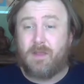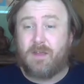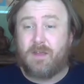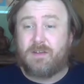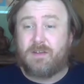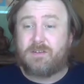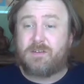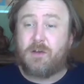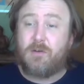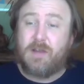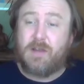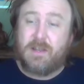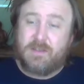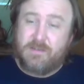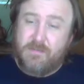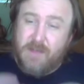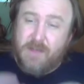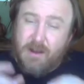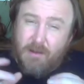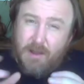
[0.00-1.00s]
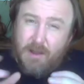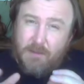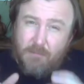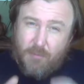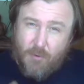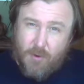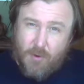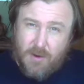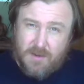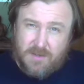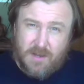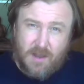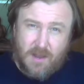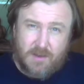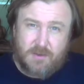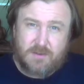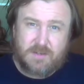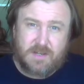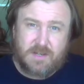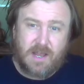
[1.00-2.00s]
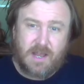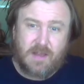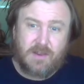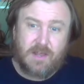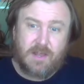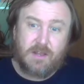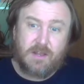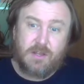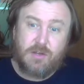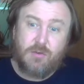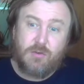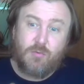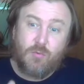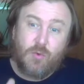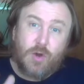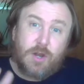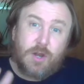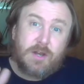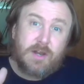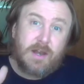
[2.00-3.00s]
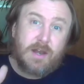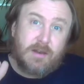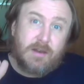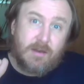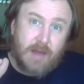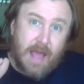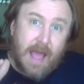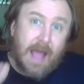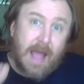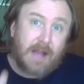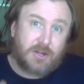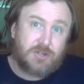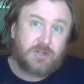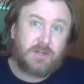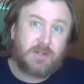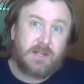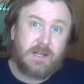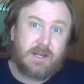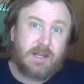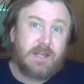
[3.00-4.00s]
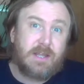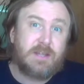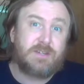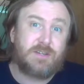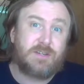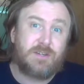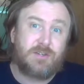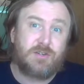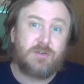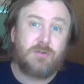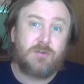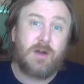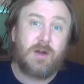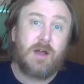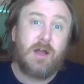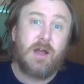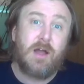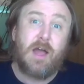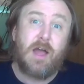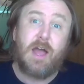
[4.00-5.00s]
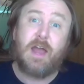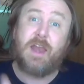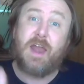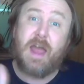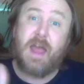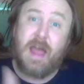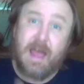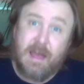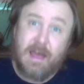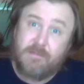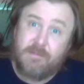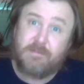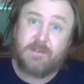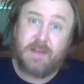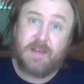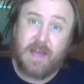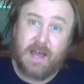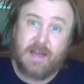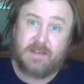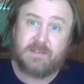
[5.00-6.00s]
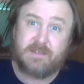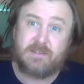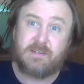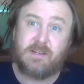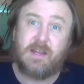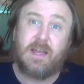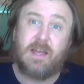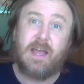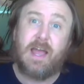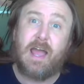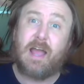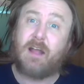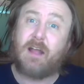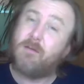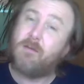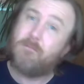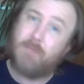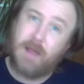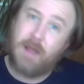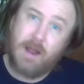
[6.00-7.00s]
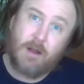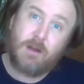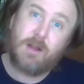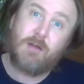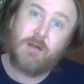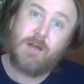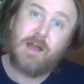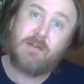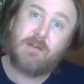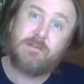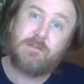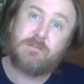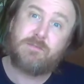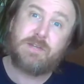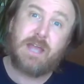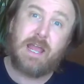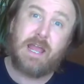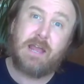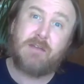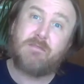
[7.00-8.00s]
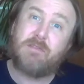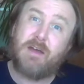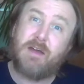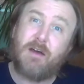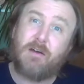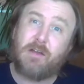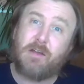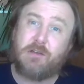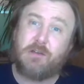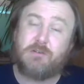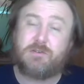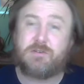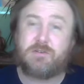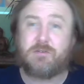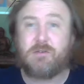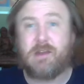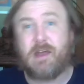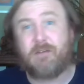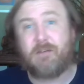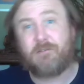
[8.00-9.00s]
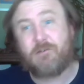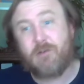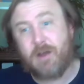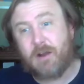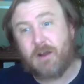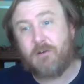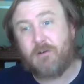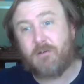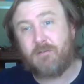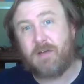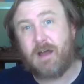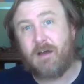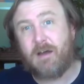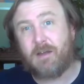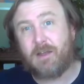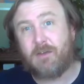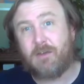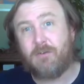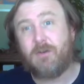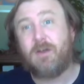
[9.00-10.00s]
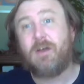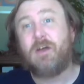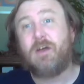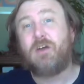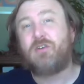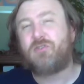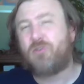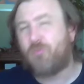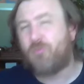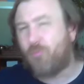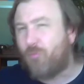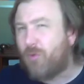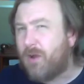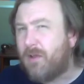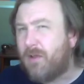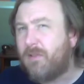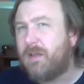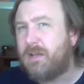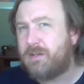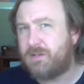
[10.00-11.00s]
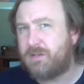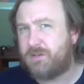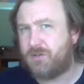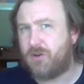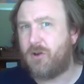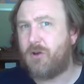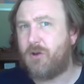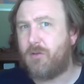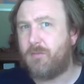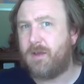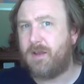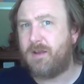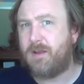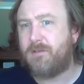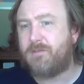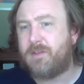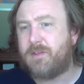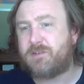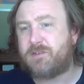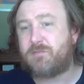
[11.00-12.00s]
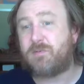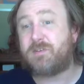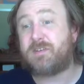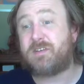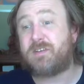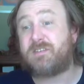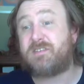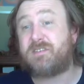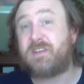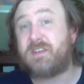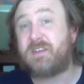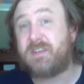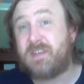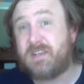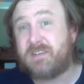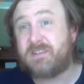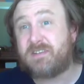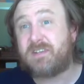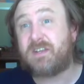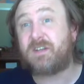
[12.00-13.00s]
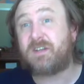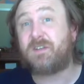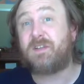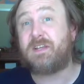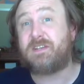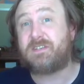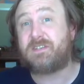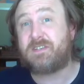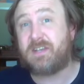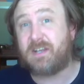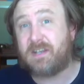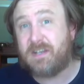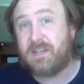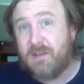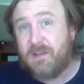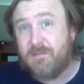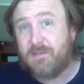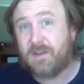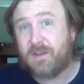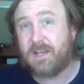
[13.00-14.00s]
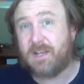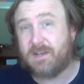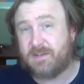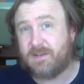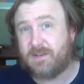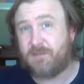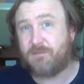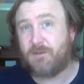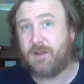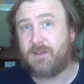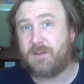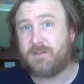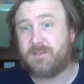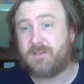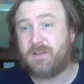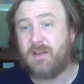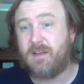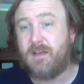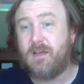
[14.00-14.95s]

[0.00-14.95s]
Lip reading: So it's very important to understand that you would actually need to do an F test and compare your F obtained value to an F critical value to really determine if this was a statistically significant difference.